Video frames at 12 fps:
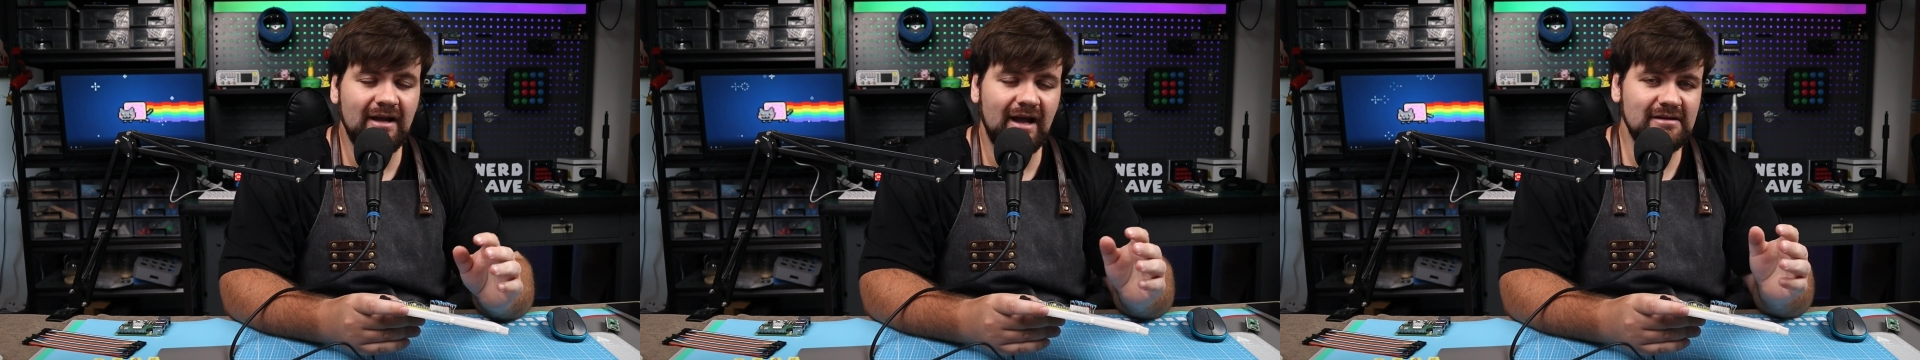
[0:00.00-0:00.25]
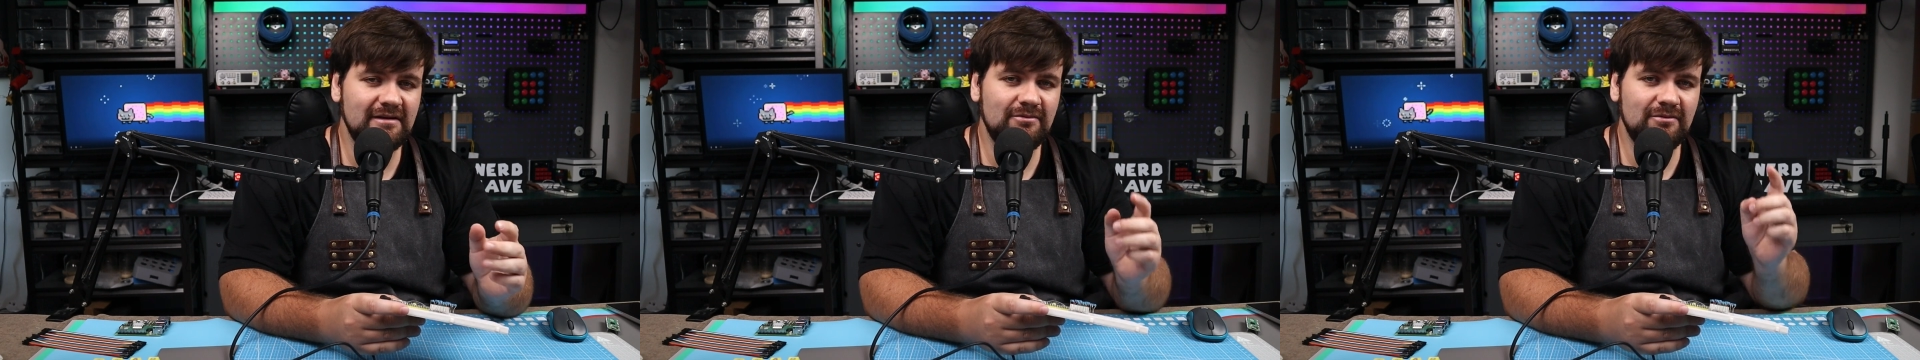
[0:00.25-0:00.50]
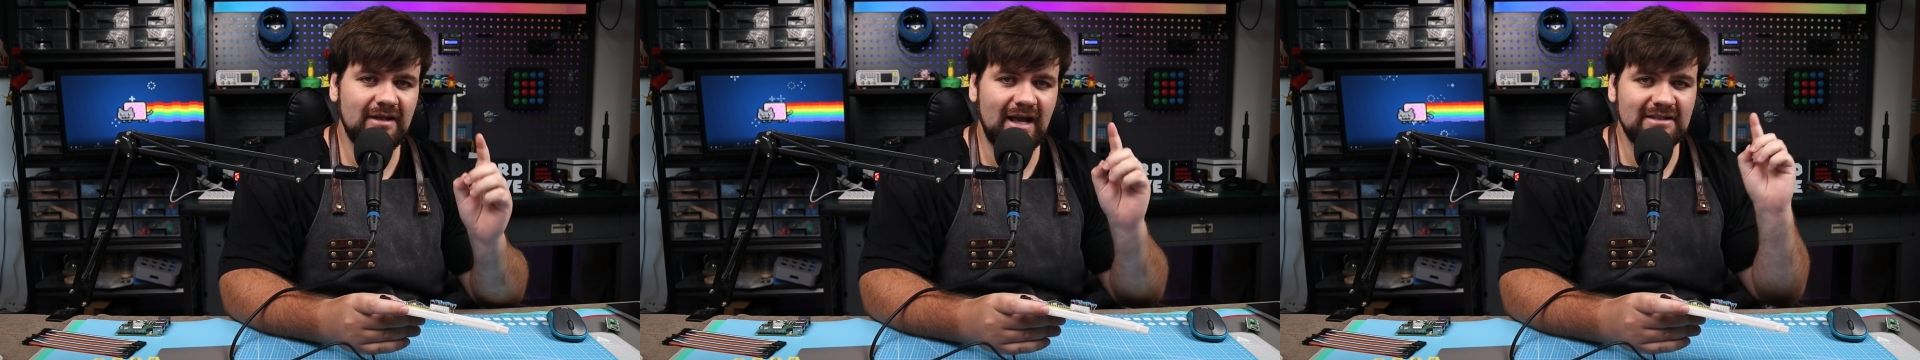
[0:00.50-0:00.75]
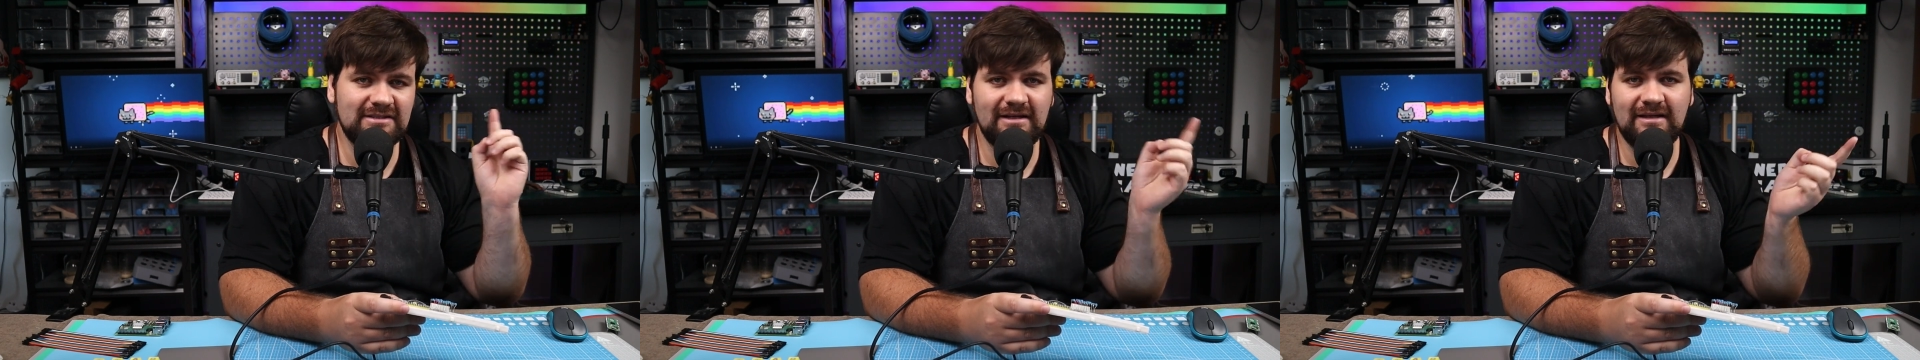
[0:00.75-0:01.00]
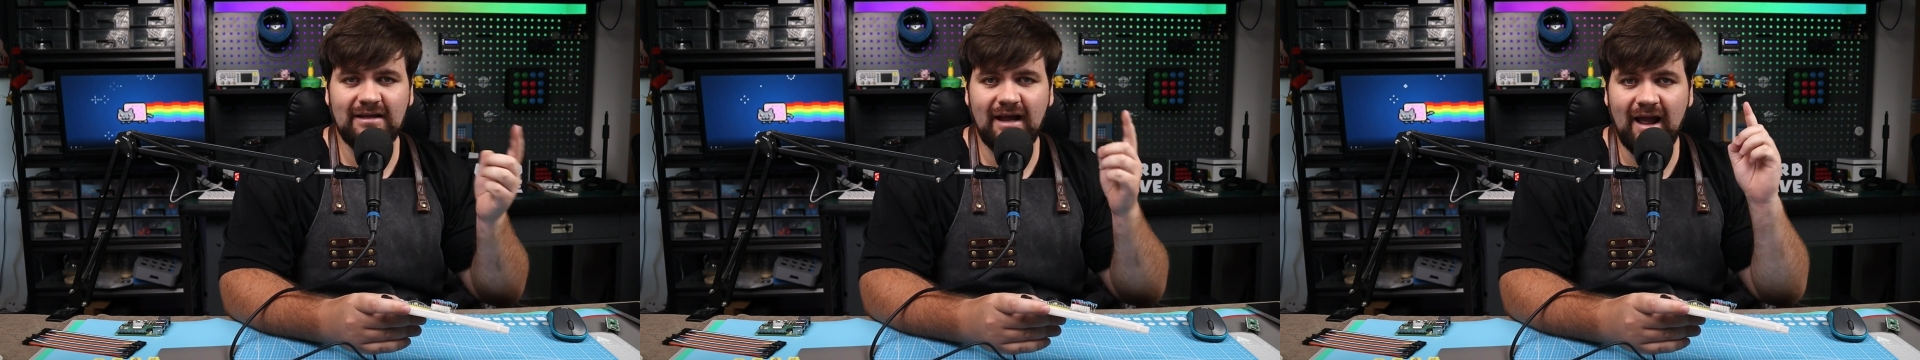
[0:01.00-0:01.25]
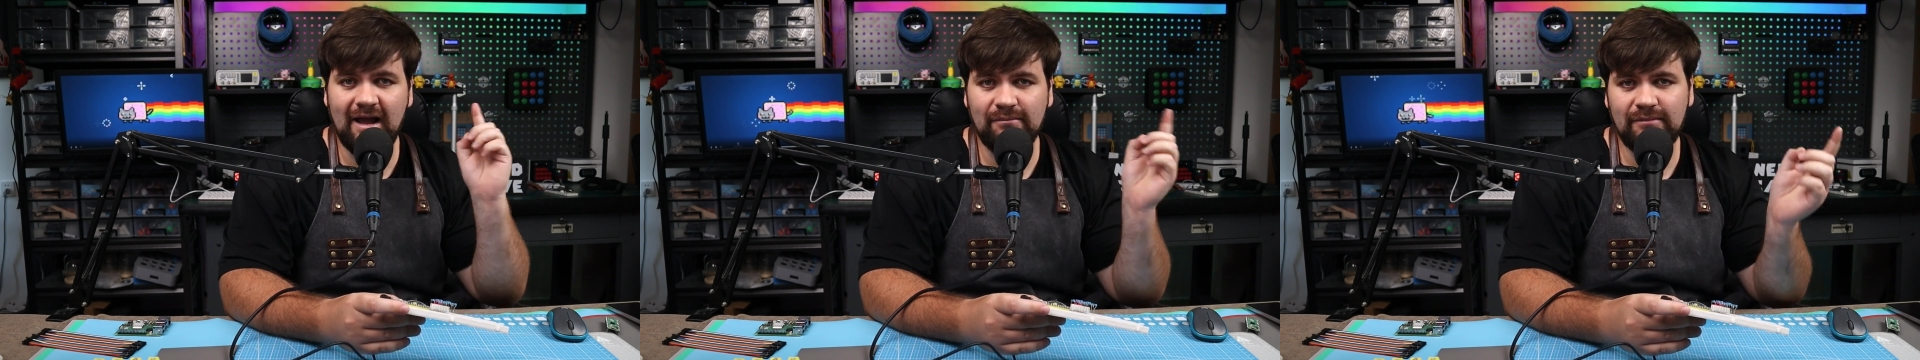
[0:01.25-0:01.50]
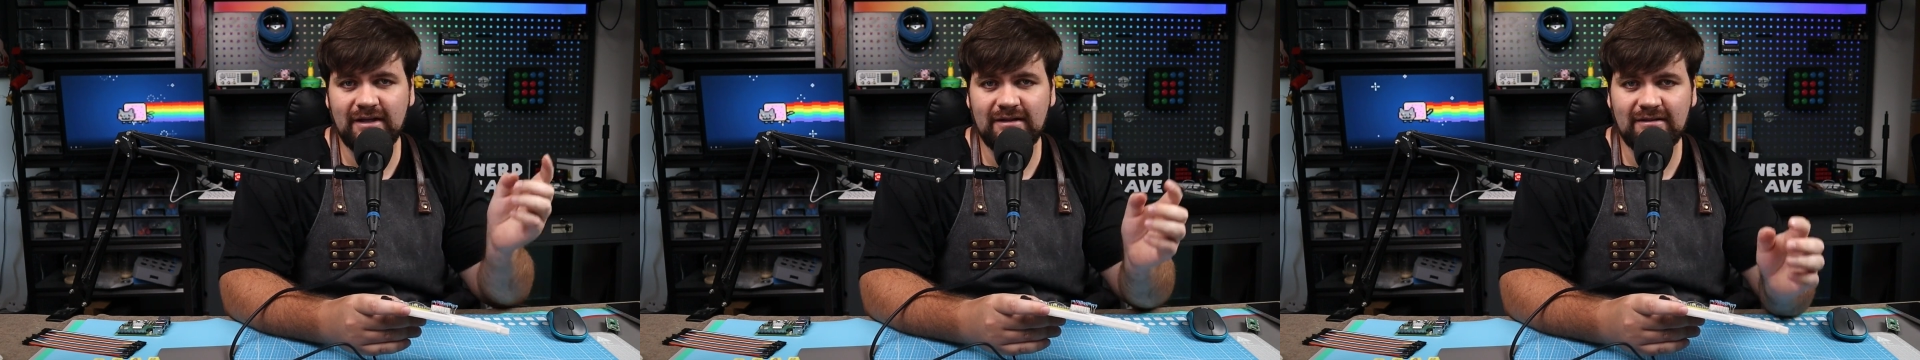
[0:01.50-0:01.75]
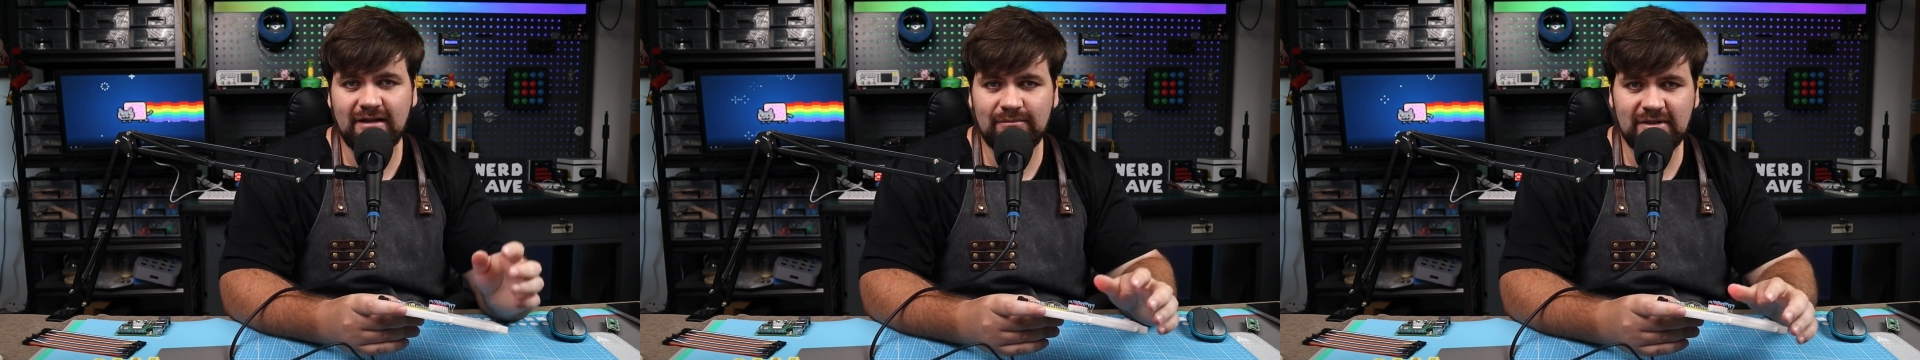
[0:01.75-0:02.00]
and it's not actually the
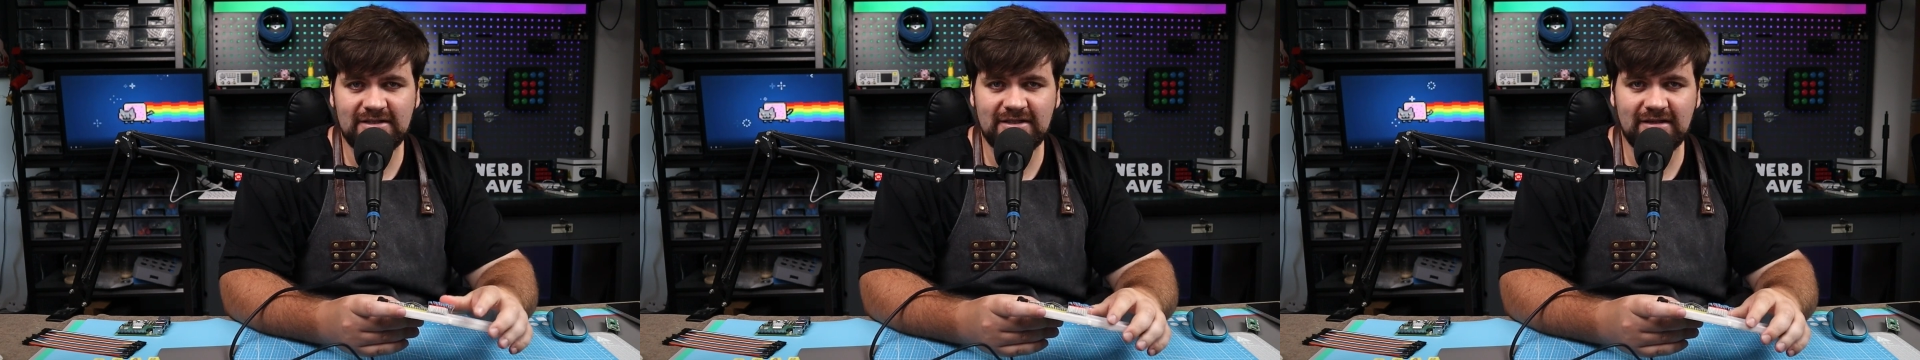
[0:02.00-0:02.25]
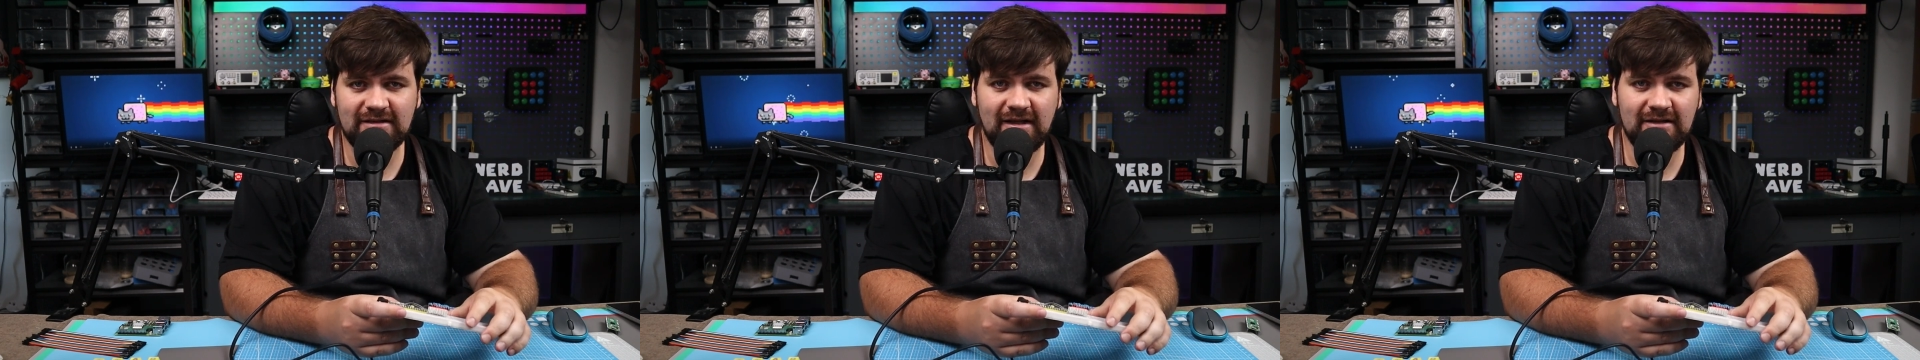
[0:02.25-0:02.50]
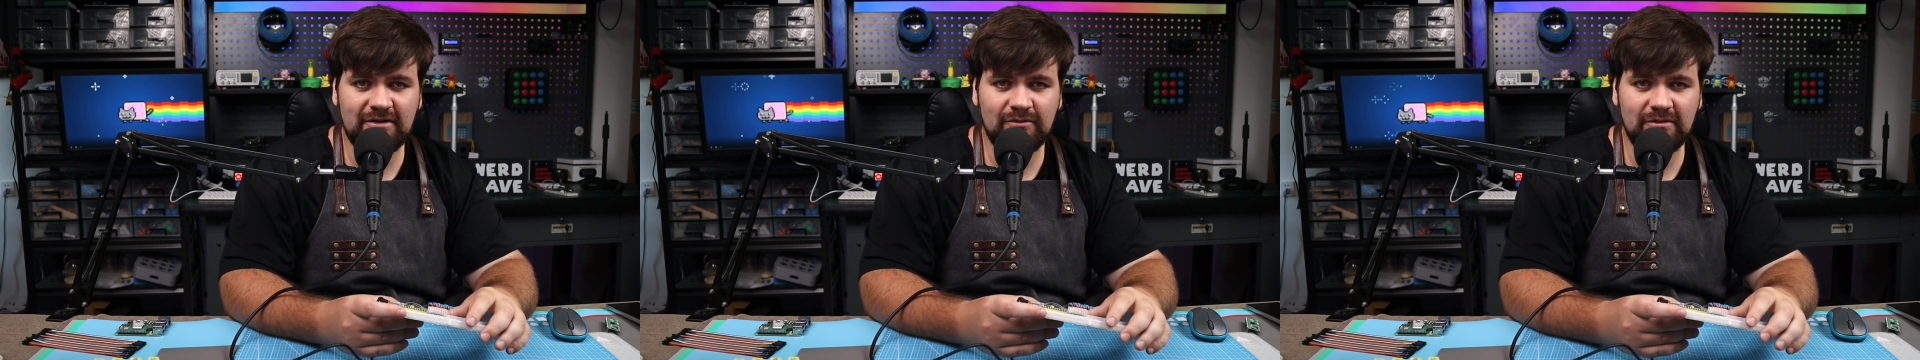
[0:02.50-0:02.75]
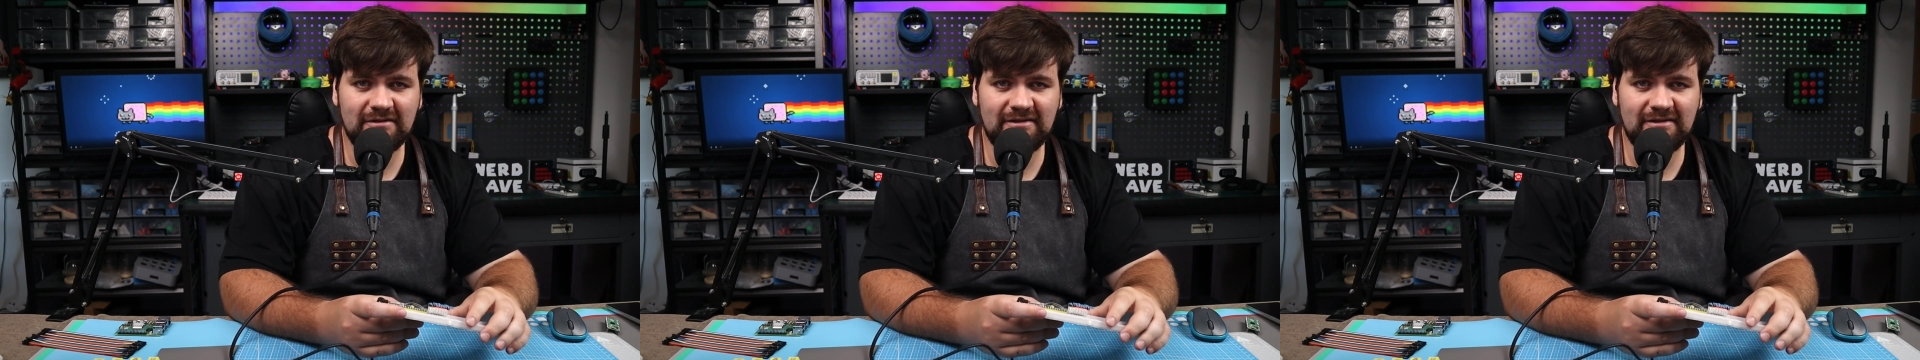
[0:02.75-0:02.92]
ambient temperature that you will